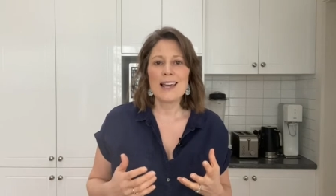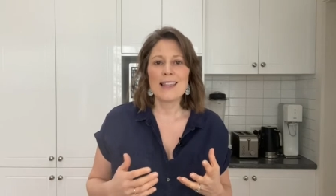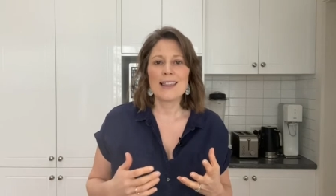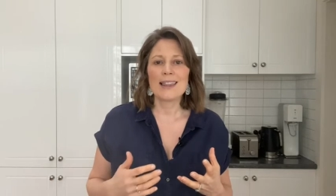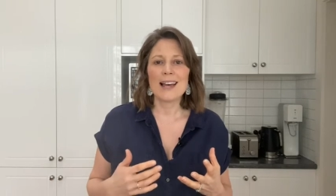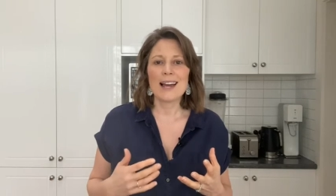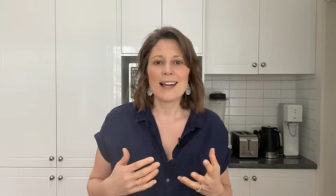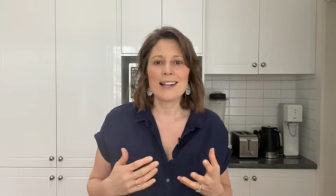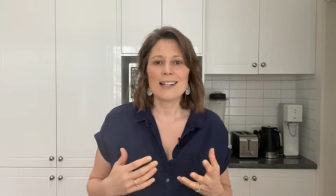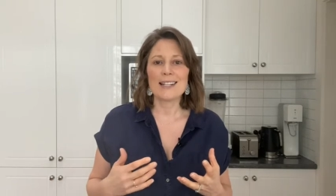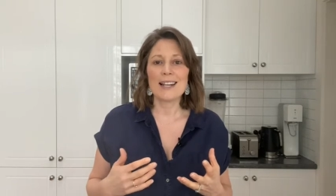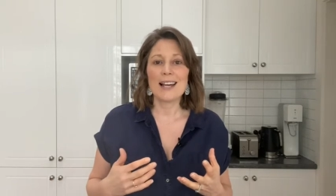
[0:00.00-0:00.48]

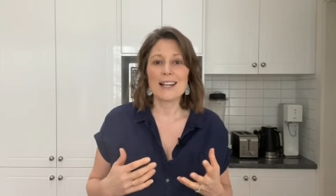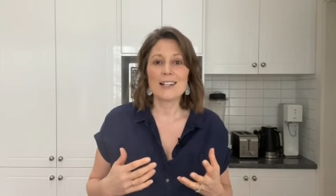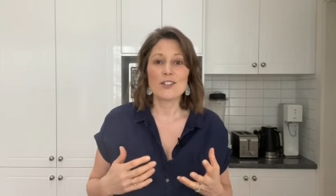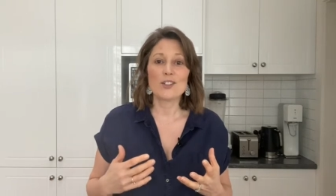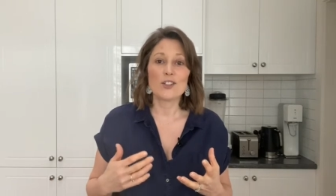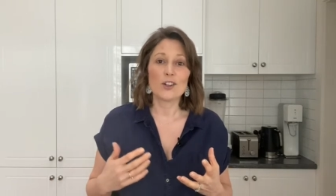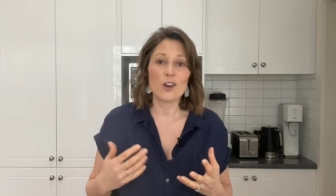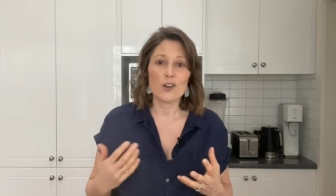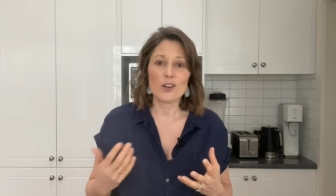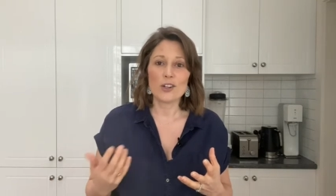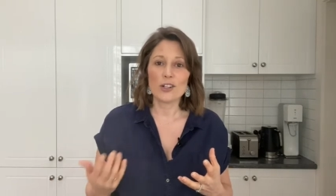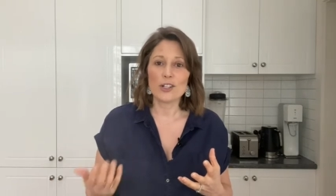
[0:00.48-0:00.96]
that
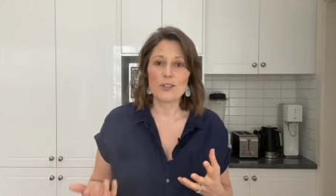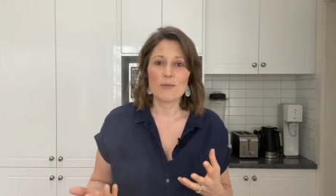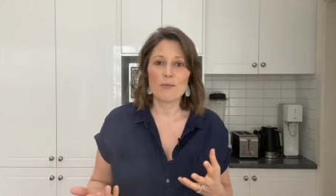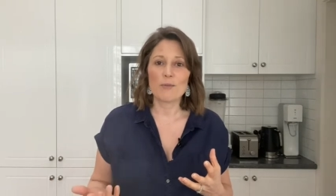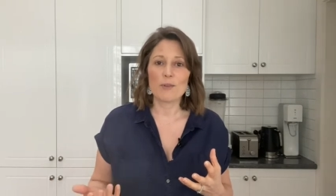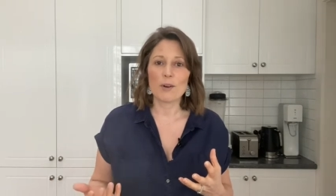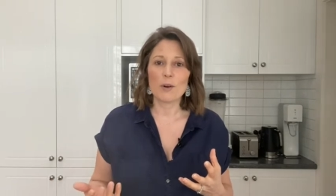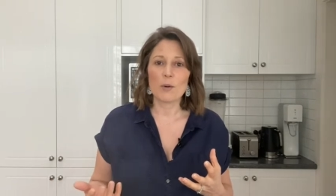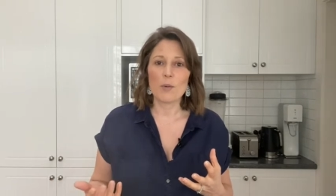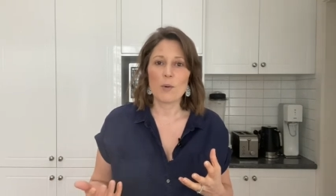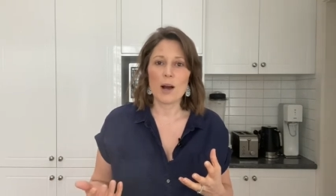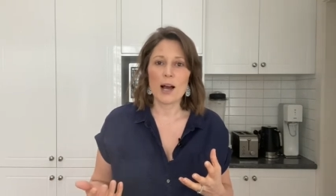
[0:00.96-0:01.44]
don't
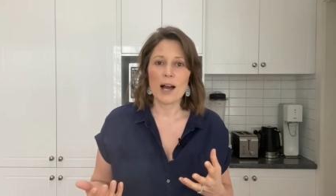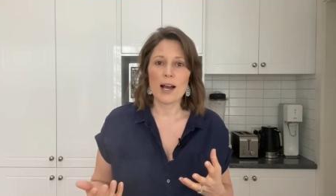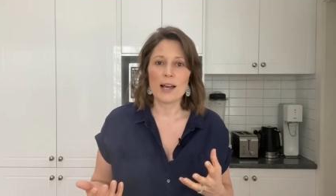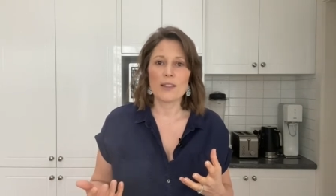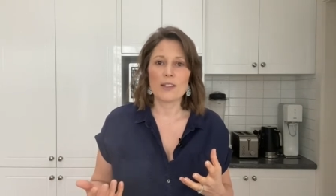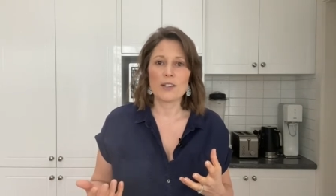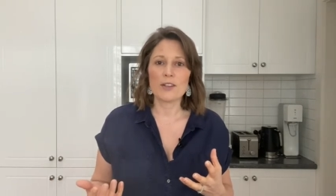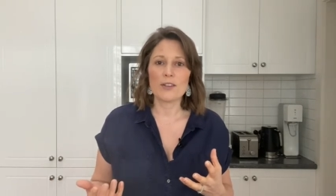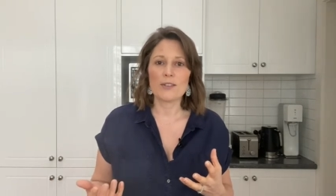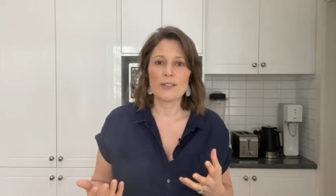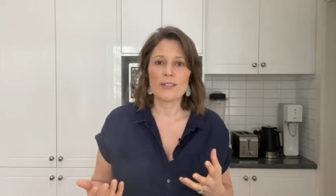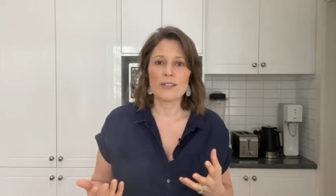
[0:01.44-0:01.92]
require
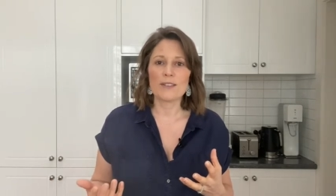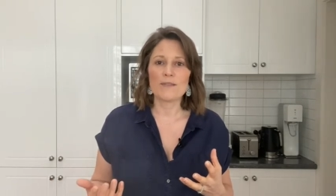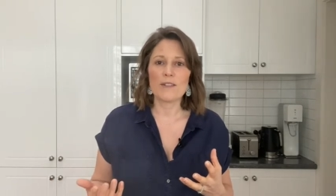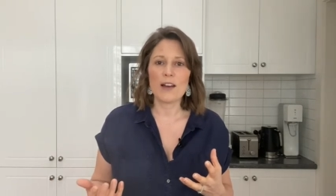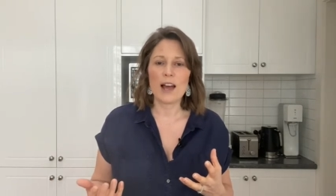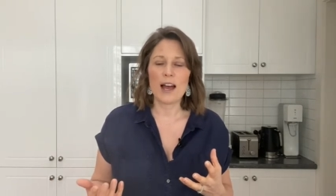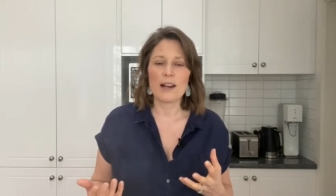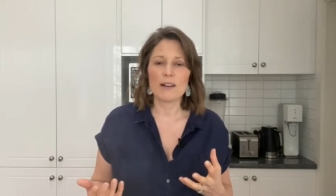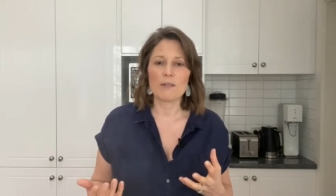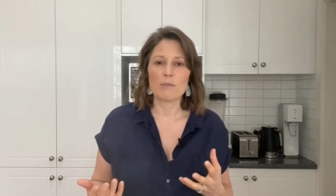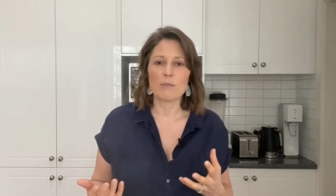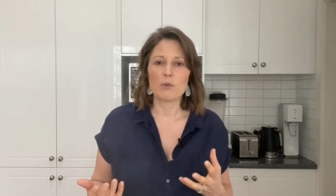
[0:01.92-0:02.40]
the use of
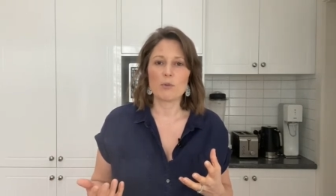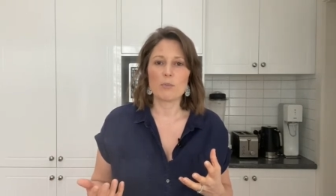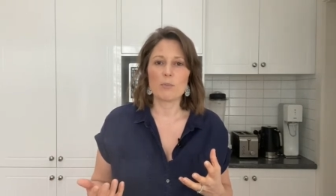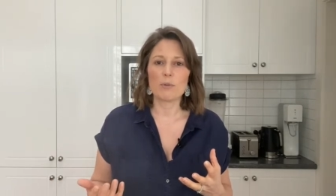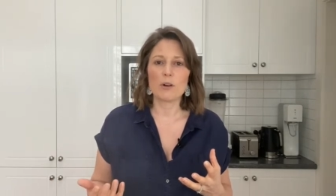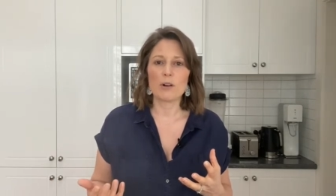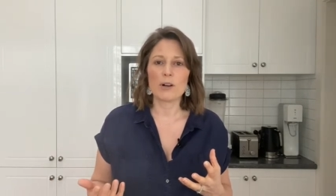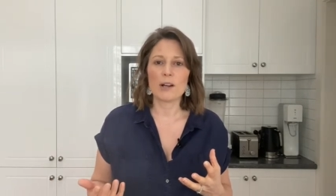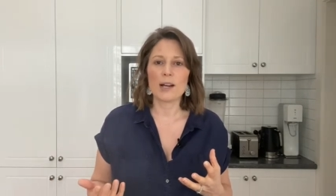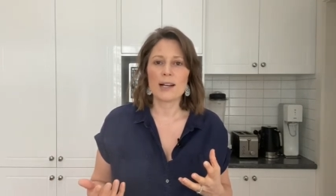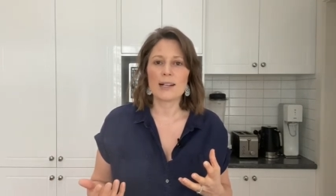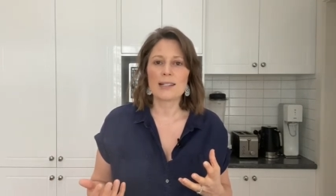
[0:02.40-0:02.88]
animal
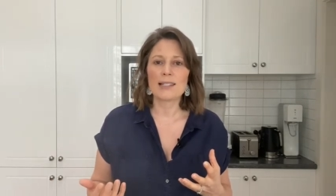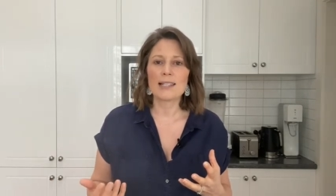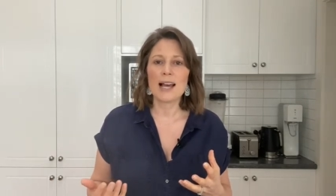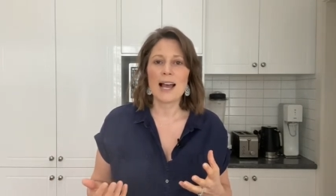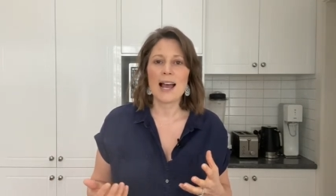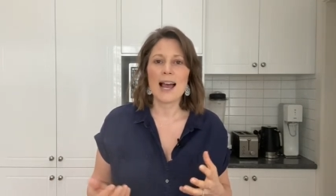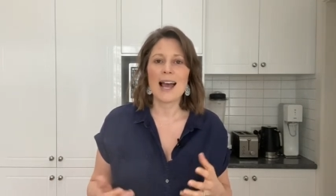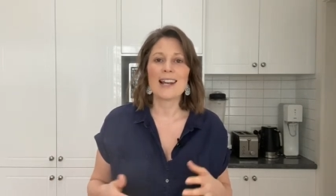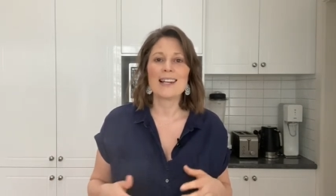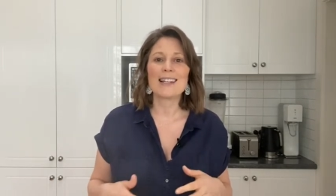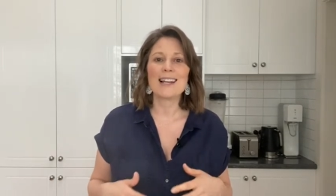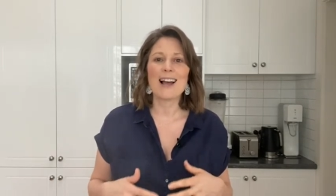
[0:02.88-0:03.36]
products
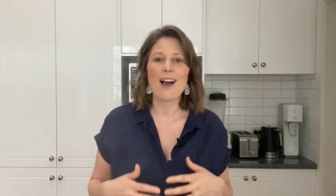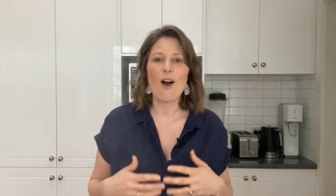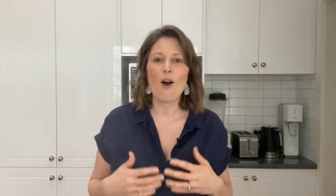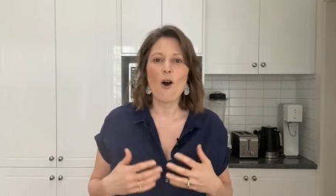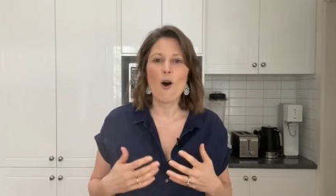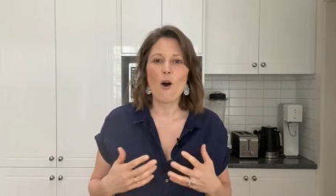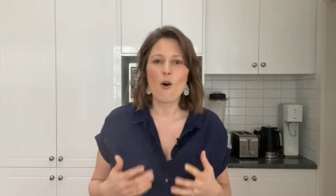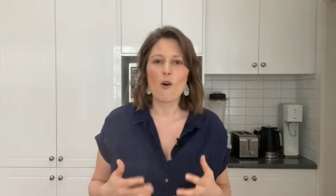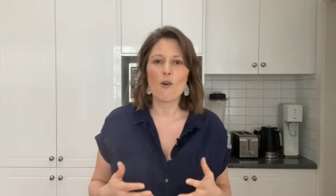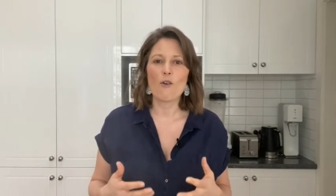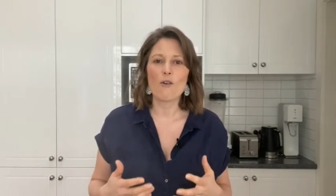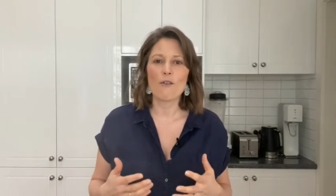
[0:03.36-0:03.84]
and are
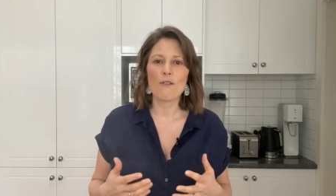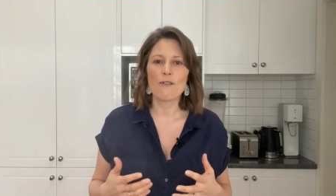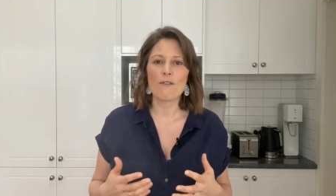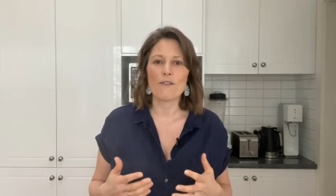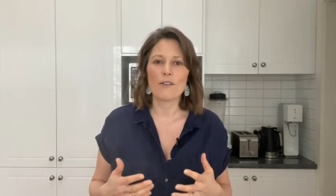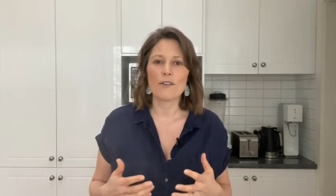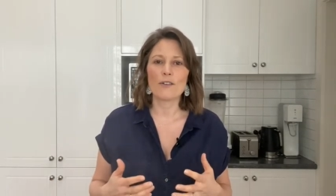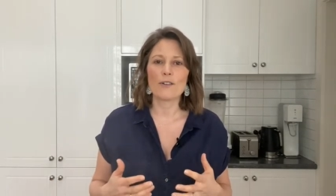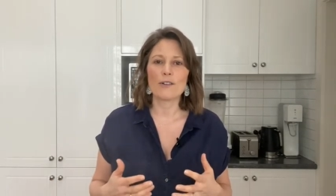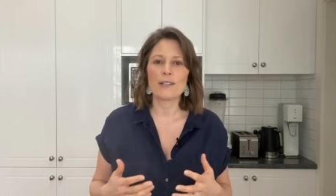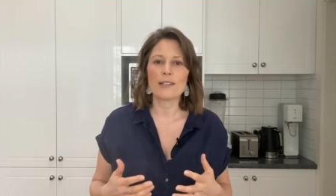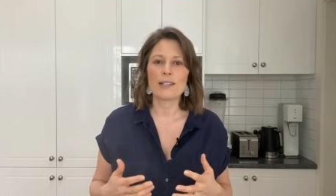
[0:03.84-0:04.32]
whole
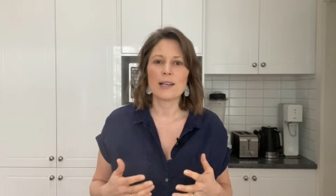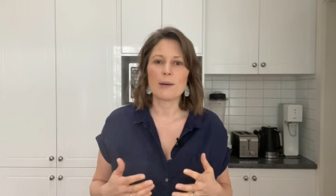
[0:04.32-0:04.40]
foods.